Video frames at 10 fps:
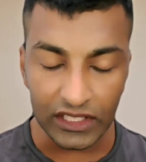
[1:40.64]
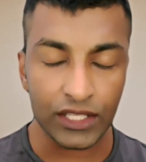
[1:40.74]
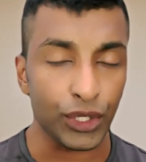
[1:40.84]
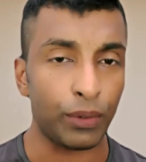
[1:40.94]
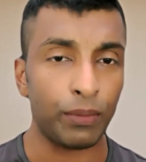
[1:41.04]

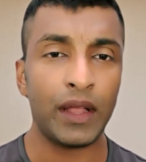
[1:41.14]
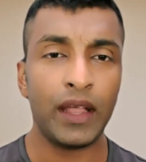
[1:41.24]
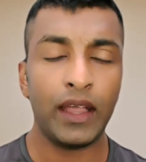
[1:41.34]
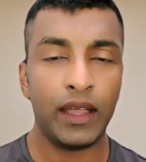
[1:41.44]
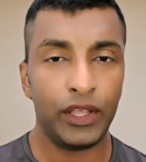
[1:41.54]
So
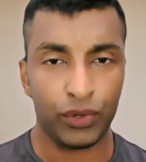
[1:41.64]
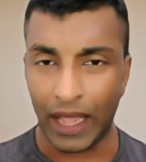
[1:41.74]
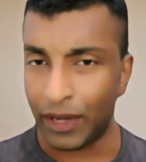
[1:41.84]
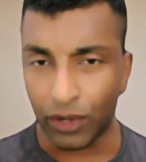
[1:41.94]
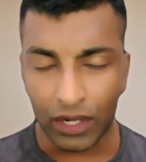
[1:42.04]
you
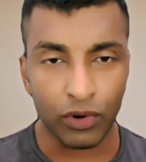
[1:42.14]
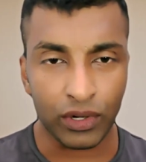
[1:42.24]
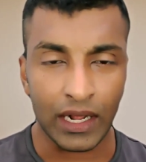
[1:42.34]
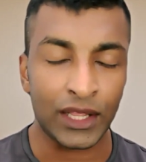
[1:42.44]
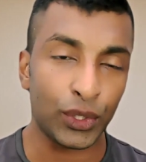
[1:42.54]
can talk
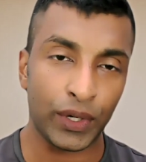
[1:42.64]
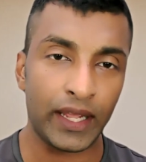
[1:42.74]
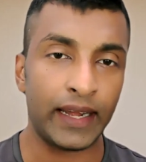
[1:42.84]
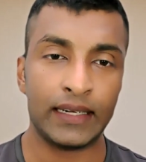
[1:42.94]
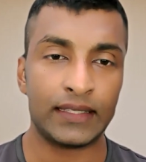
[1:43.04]
about Anthony
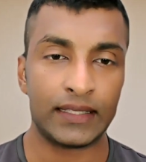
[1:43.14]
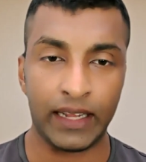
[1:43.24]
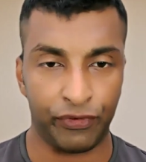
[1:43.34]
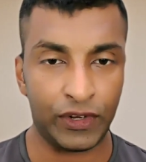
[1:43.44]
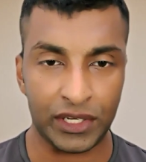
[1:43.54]
Giddens'
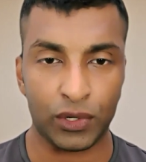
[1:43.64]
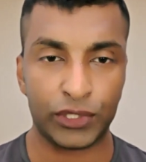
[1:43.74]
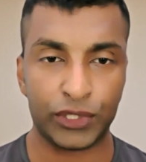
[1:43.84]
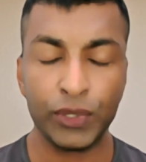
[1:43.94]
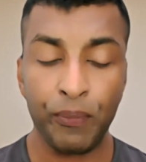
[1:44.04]
definition
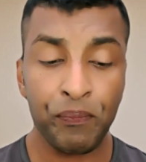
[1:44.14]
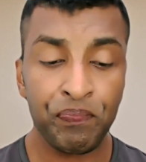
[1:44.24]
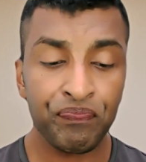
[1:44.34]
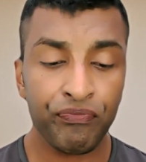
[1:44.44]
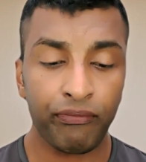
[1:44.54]
also.
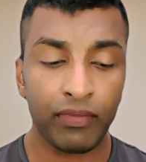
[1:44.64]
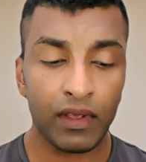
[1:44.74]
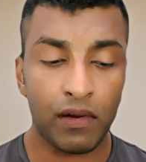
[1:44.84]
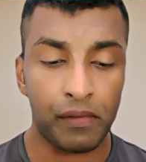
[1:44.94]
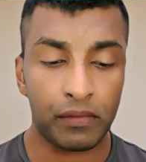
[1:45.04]

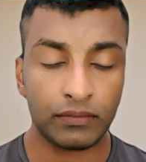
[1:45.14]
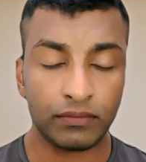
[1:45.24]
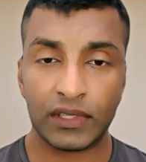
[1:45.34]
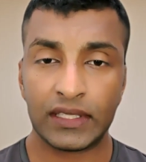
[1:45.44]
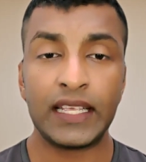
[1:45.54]

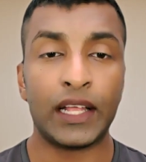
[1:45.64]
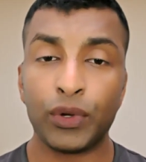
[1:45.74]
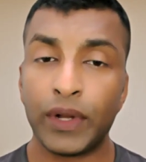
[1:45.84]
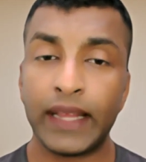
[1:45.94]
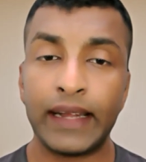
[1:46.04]
See,
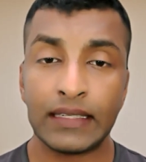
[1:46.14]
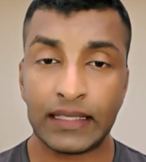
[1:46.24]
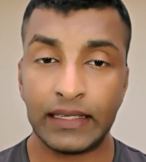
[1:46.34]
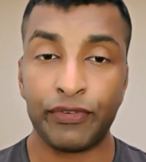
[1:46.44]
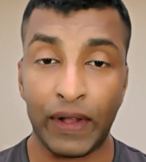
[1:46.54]
Anthony
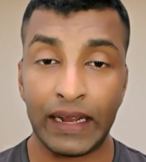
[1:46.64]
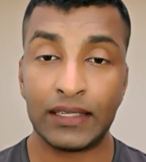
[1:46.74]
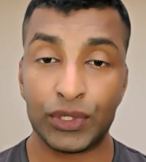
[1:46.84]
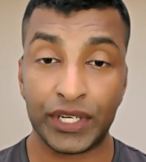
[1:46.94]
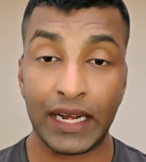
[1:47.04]
Giddens
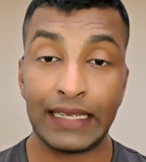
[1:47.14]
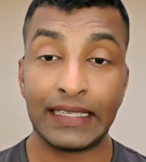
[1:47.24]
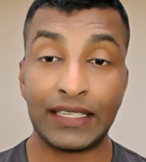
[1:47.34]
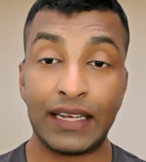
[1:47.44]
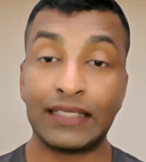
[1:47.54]
defines
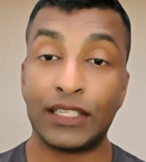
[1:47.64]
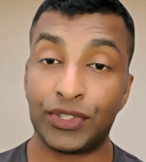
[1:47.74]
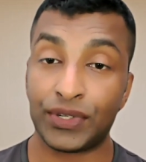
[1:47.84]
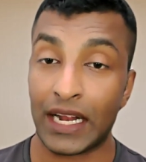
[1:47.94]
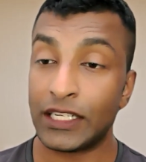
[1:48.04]
socialization as a
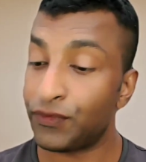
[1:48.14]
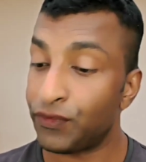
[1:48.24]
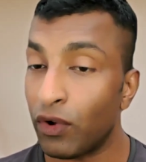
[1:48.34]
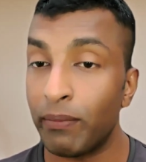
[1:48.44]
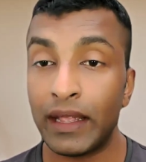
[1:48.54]

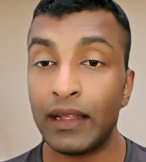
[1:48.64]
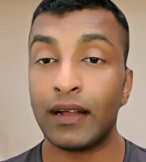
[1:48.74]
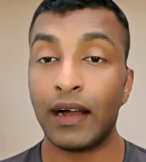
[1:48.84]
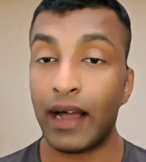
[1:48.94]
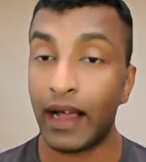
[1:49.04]

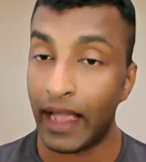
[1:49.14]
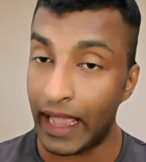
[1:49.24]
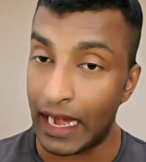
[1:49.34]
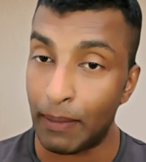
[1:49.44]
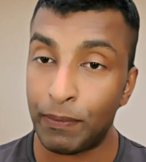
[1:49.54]
transforming a
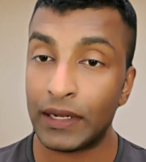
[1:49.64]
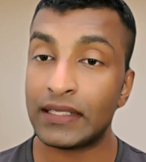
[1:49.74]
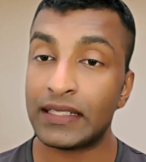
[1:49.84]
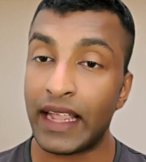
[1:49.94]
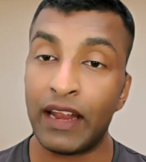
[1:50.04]

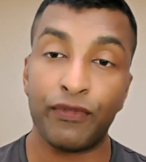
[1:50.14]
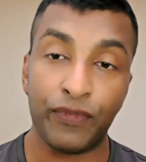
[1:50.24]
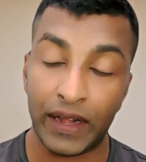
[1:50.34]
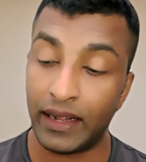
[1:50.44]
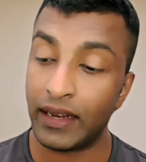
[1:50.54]
helpless
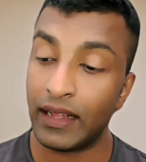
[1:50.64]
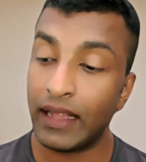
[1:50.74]
infant